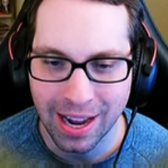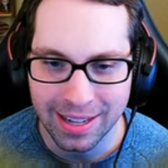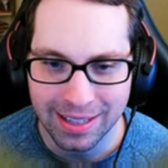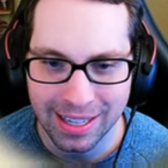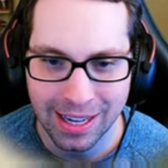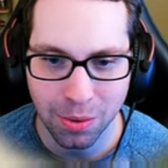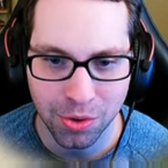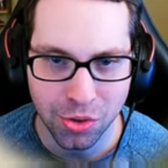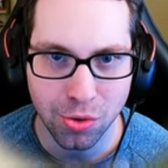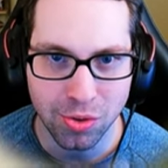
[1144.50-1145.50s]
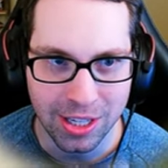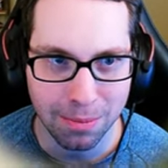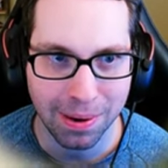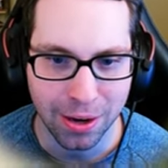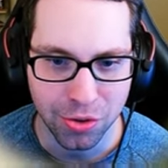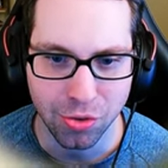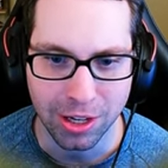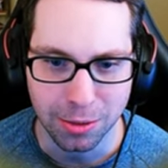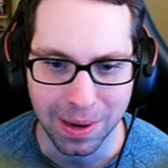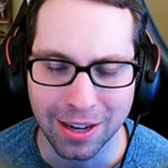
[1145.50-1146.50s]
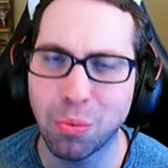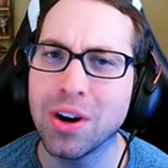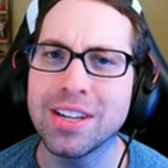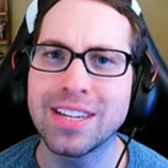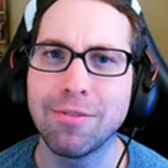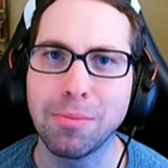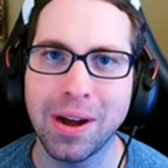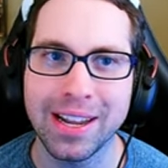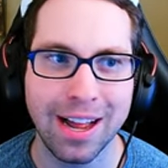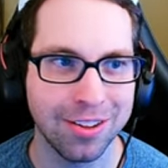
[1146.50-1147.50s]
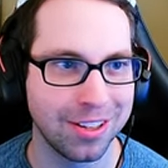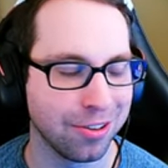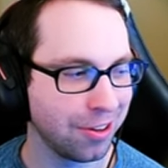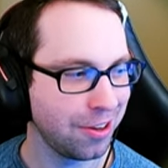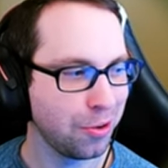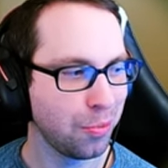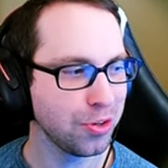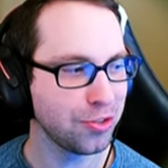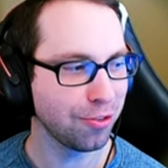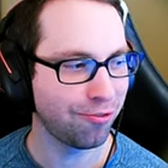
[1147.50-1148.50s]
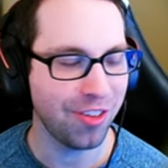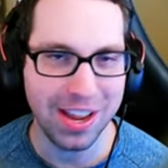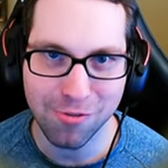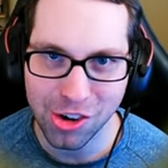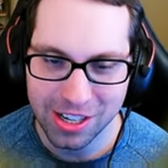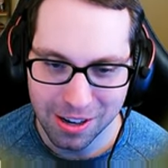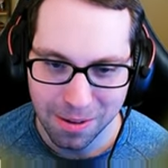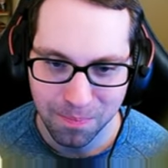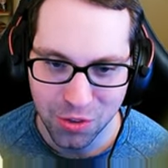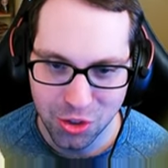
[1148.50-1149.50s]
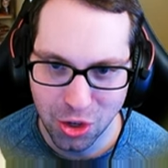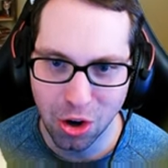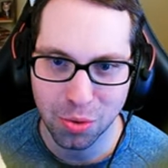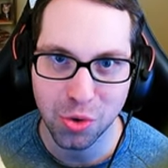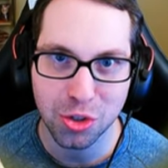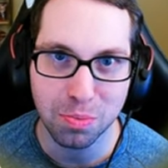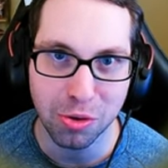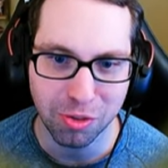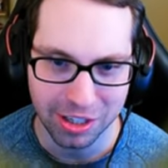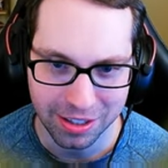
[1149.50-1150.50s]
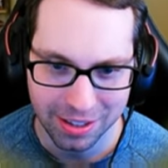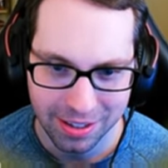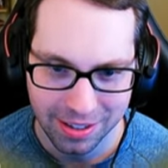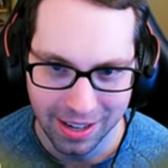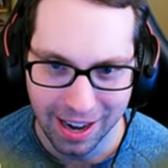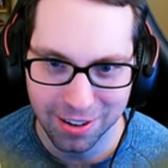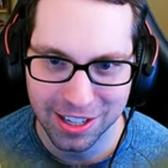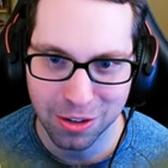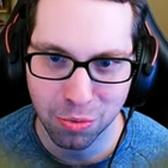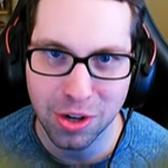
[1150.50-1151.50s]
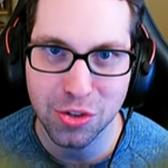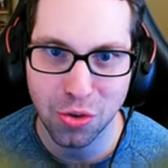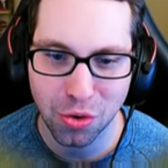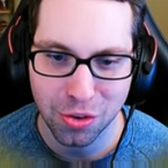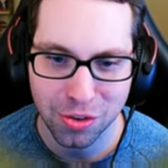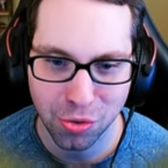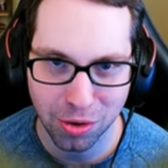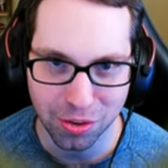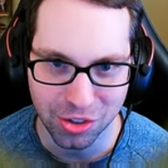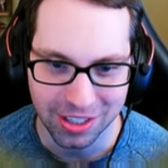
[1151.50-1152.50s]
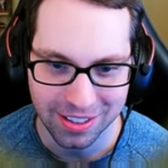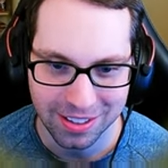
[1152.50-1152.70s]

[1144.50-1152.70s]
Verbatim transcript: I think I would choose The Empire Strikes Back. What is everybody out there? What is your favorite Star Wars movie out of the original trilogy?